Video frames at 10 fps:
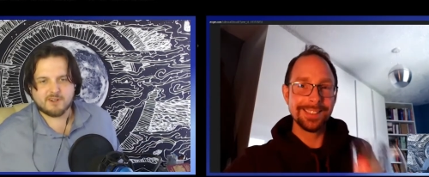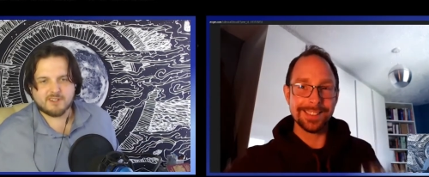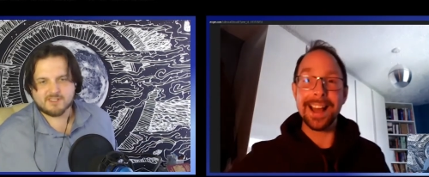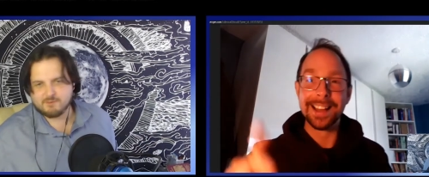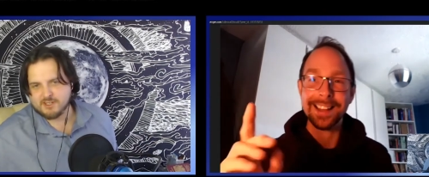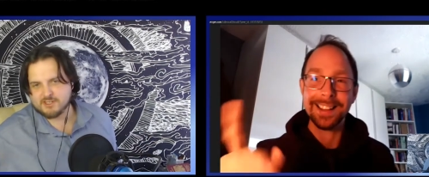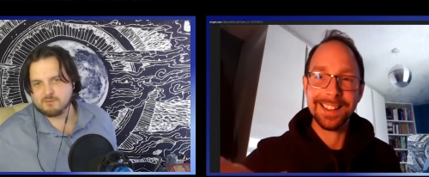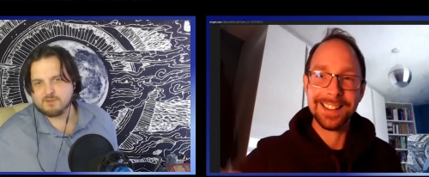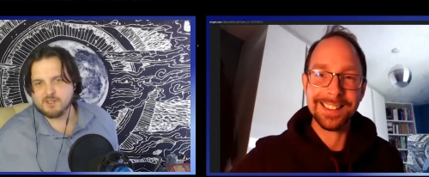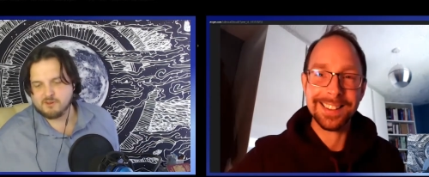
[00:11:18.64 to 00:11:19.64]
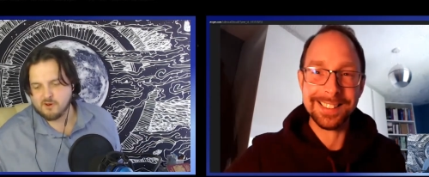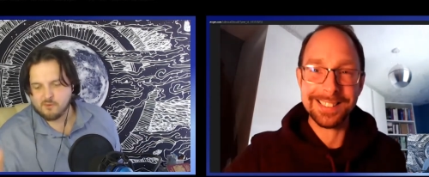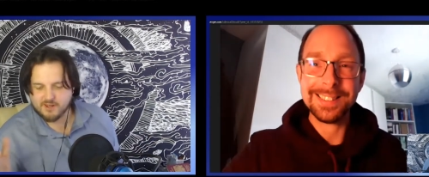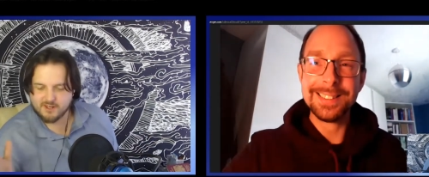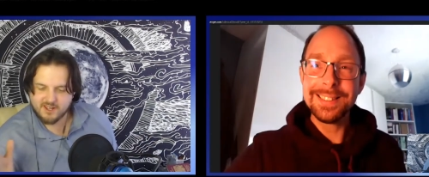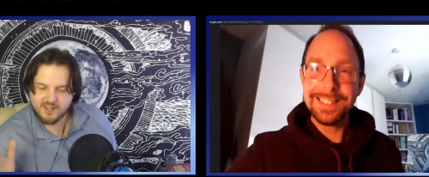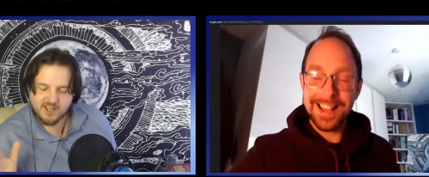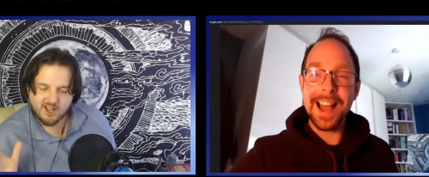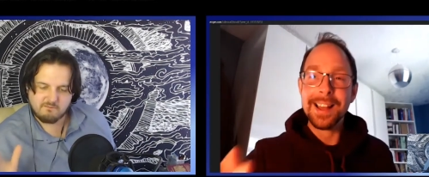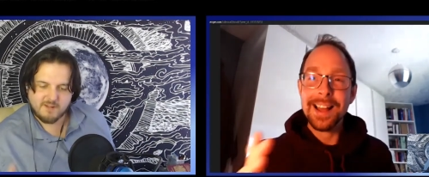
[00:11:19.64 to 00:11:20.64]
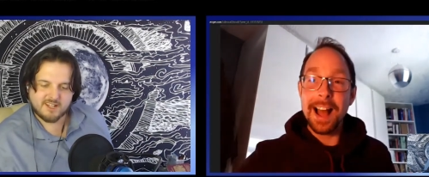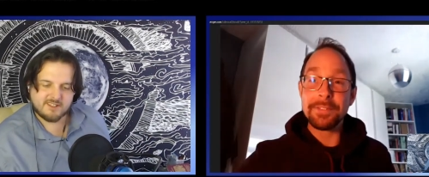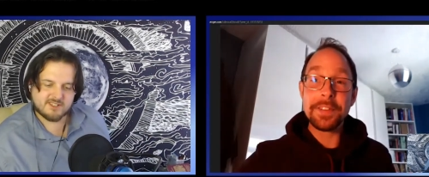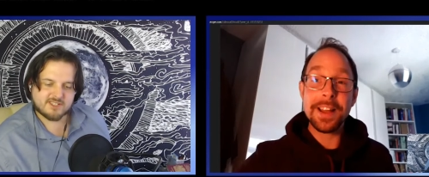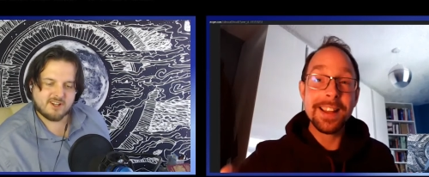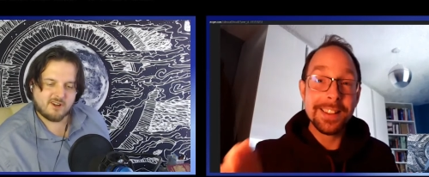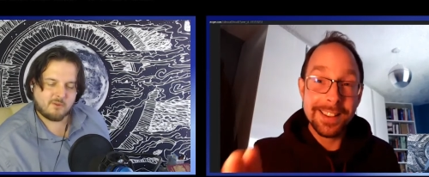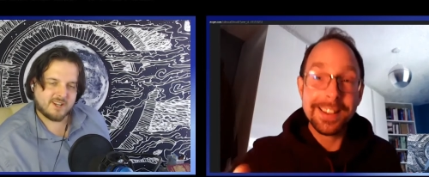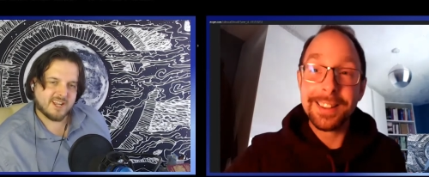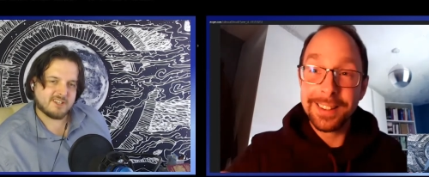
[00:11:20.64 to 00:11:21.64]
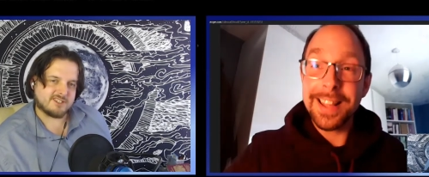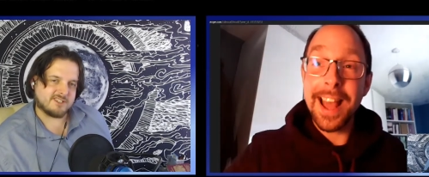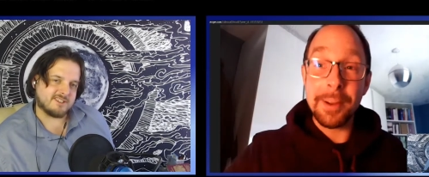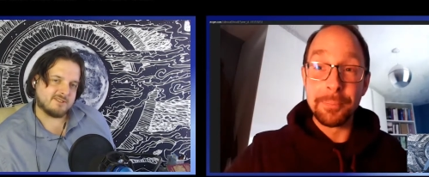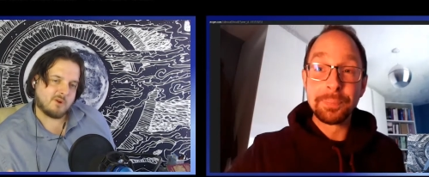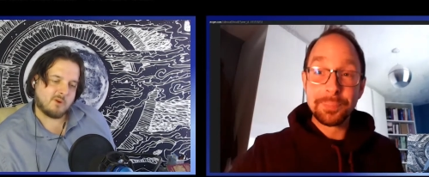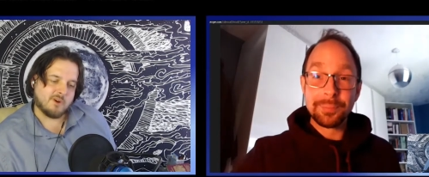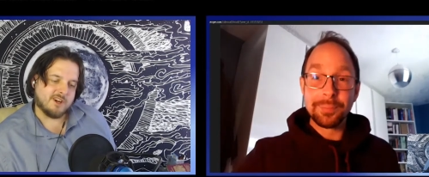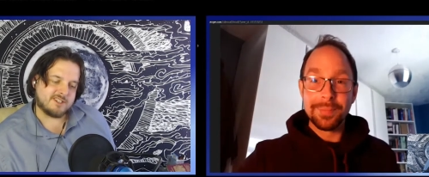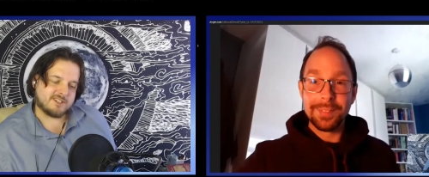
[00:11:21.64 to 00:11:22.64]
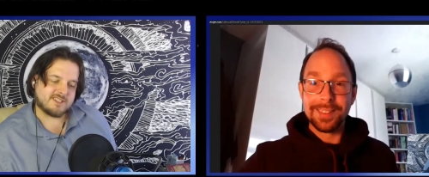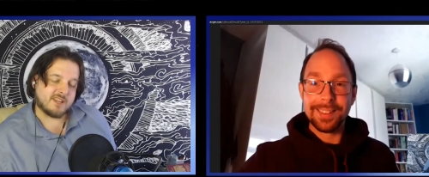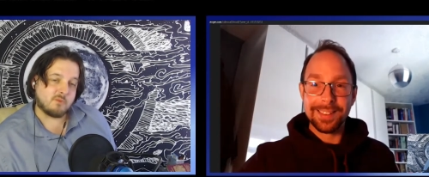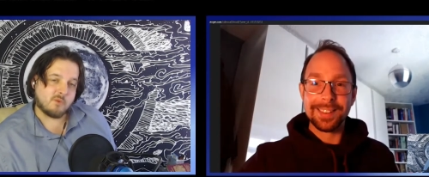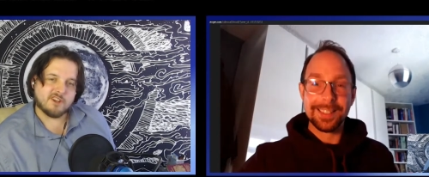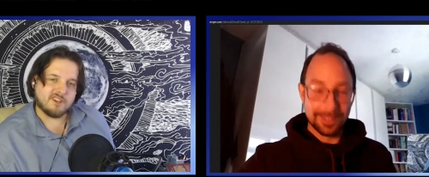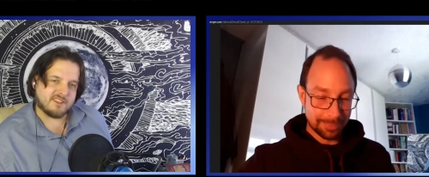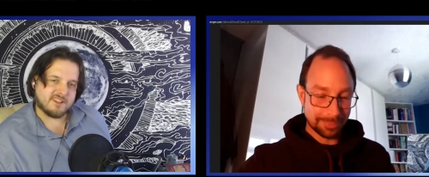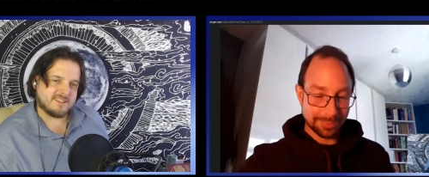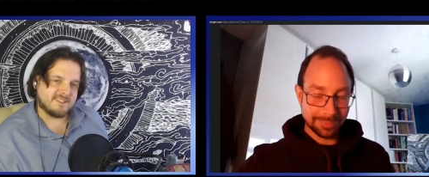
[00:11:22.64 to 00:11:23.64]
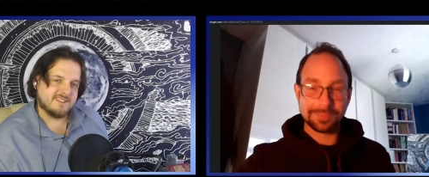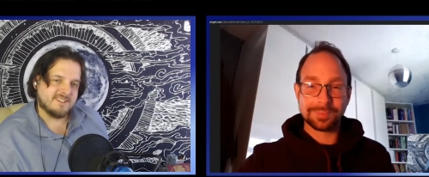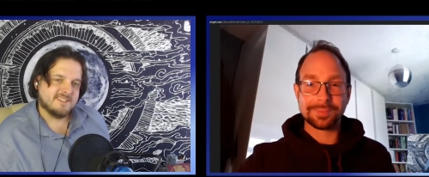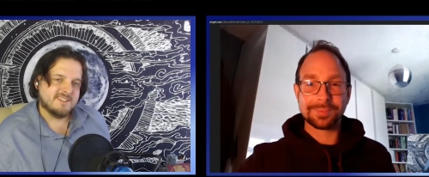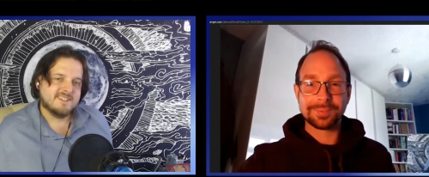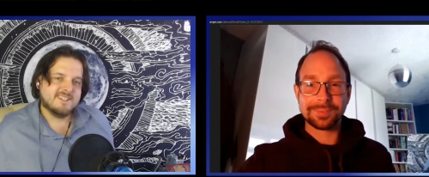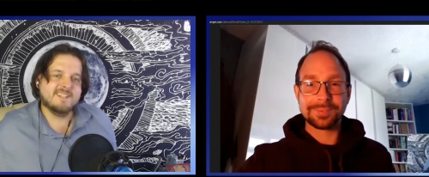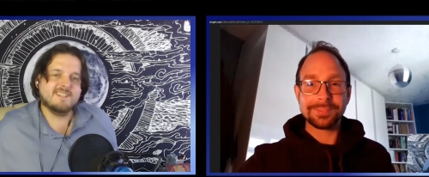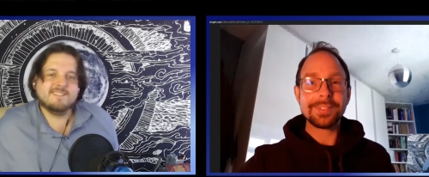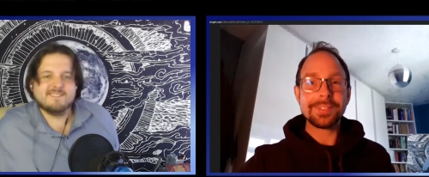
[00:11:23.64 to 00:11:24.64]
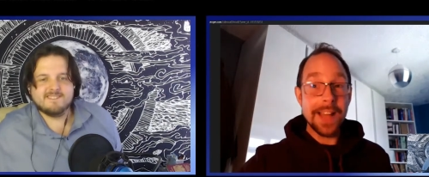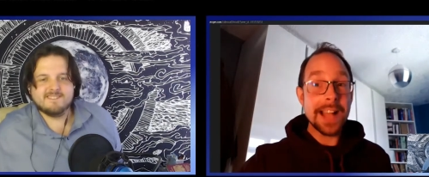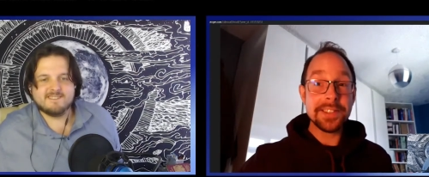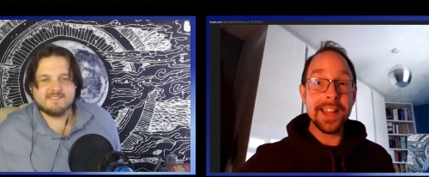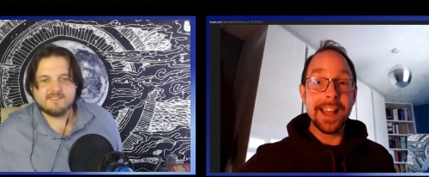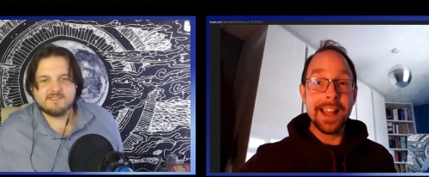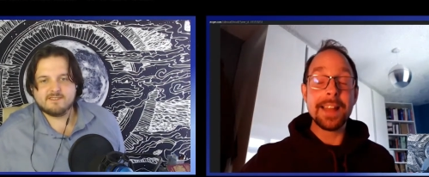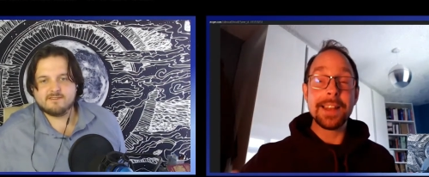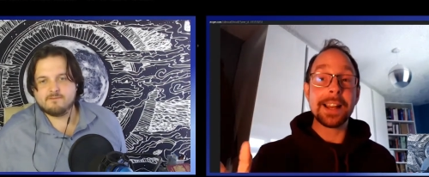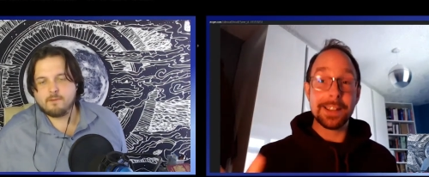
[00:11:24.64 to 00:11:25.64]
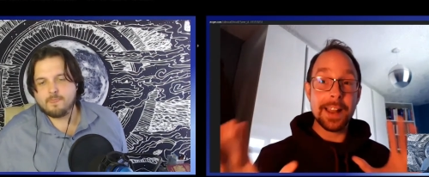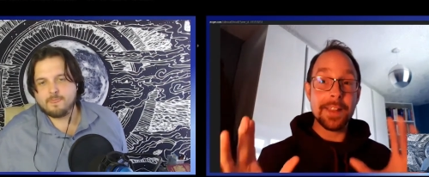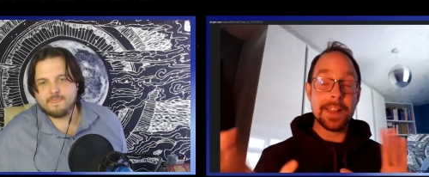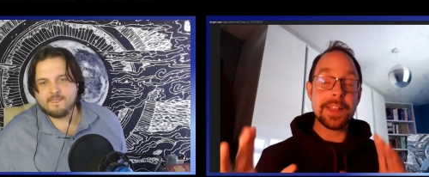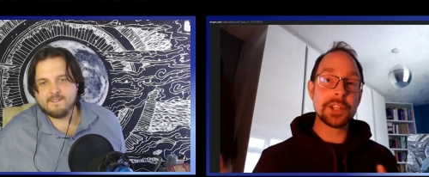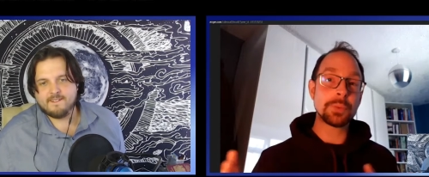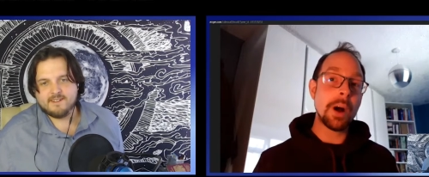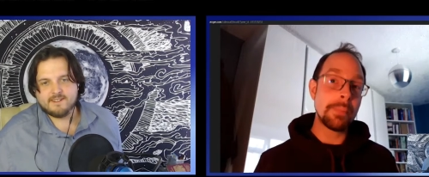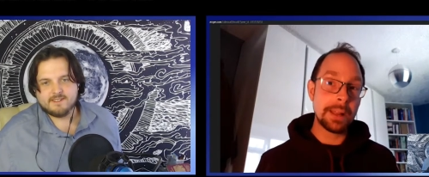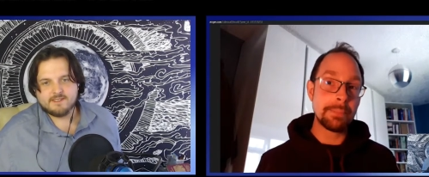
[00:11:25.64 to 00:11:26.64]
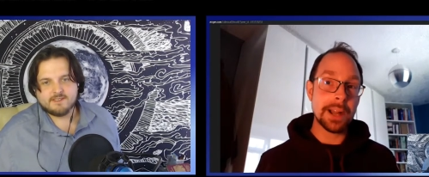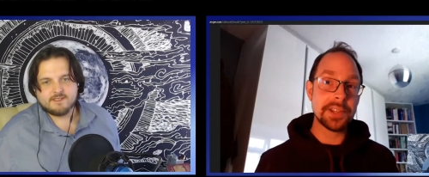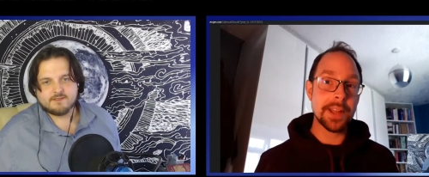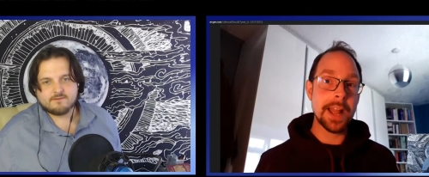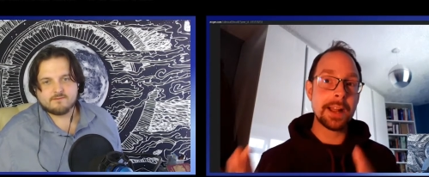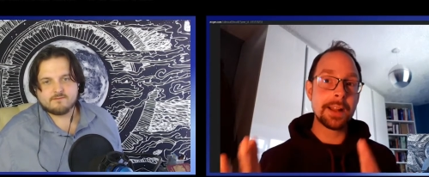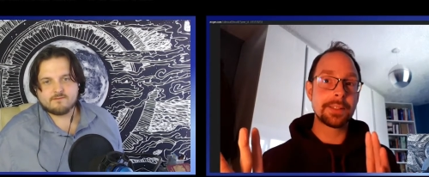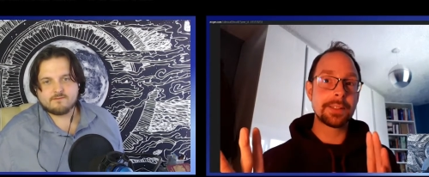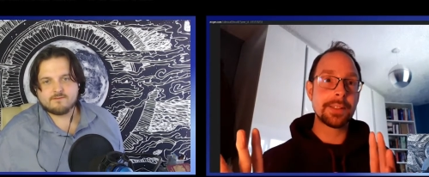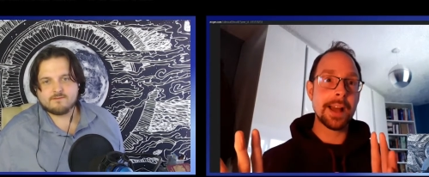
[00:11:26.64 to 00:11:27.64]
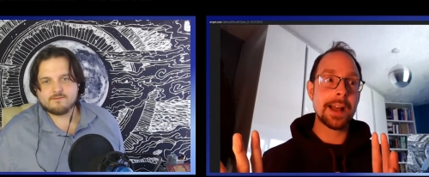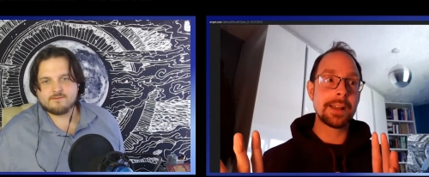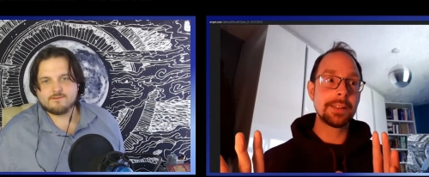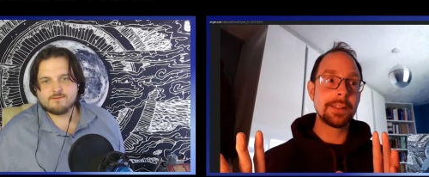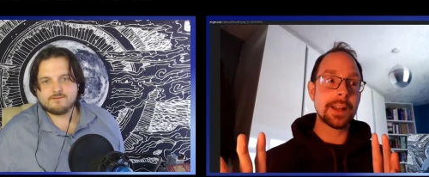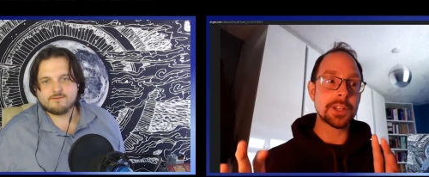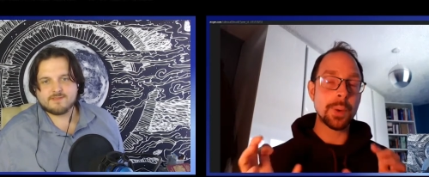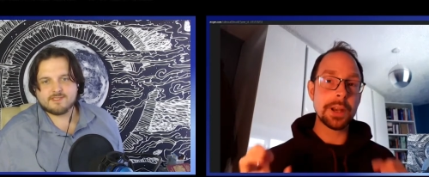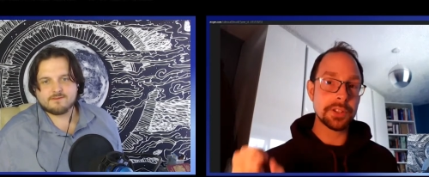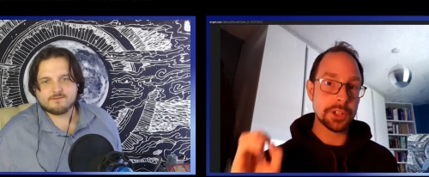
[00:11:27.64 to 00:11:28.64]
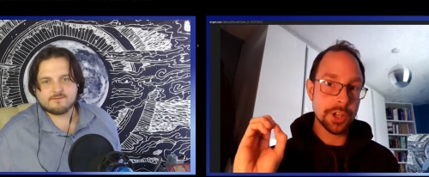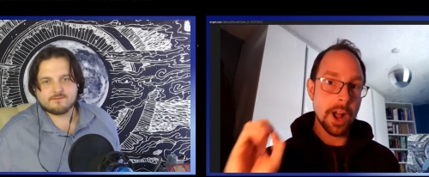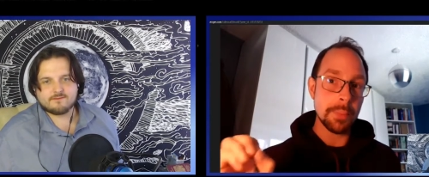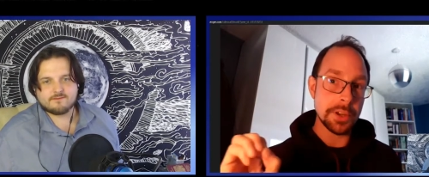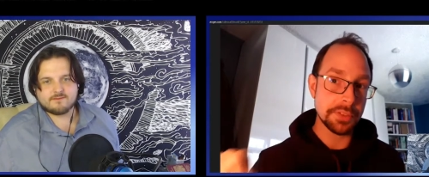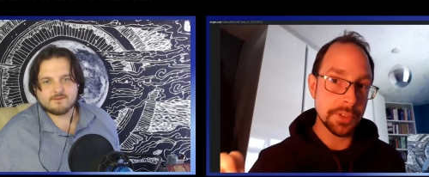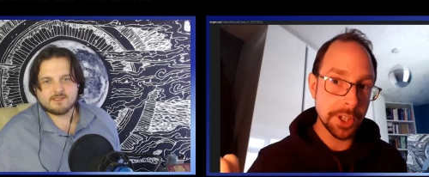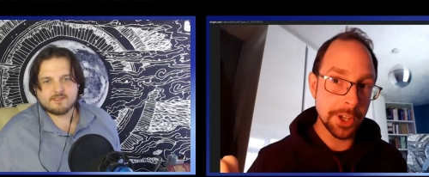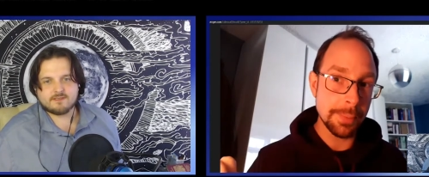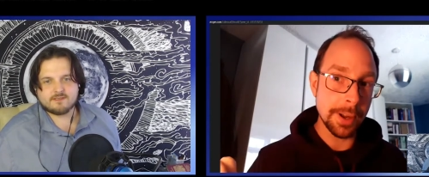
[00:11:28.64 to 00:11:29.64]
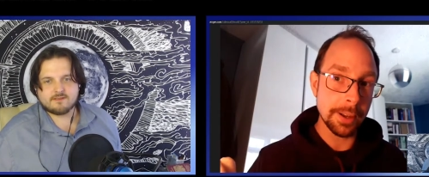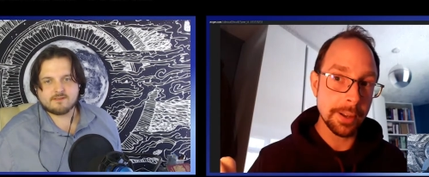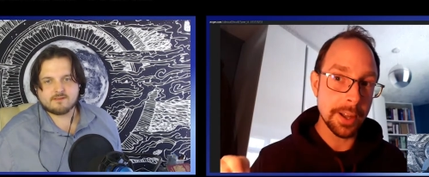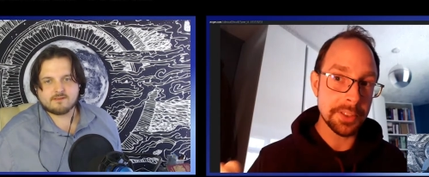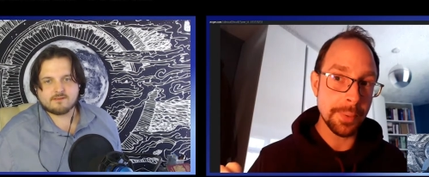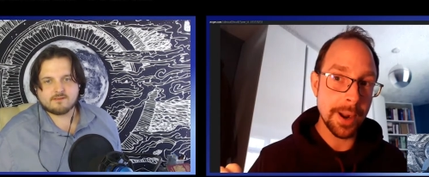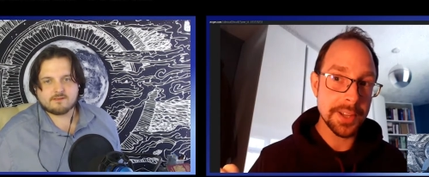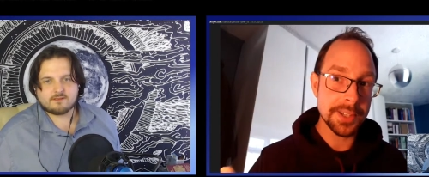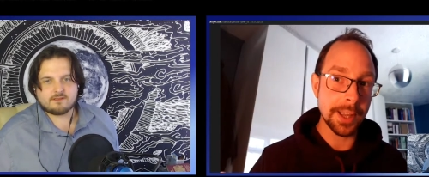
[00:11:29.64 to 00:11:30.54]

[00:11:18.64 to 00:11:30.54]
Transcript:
Speaker 1: yeah. to be a superhero or be a, yeah. a main star. When actually, what worked is they weren't that.
Speaker 2: That's it. it uh, like, this is what I mean by saying that, as well as the sharpness of the humour and the writing,